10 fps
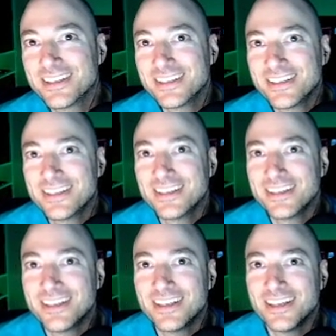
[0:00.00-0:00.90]

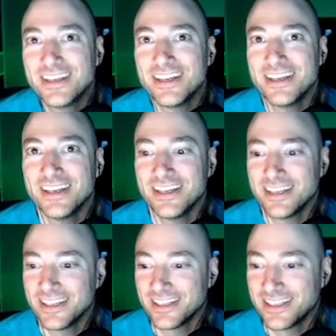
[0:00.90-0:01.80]

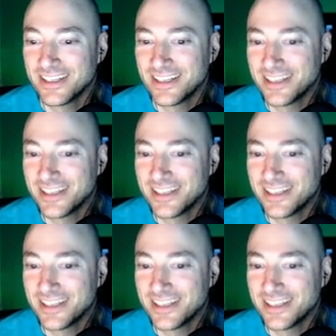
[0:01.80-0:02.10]
(silent)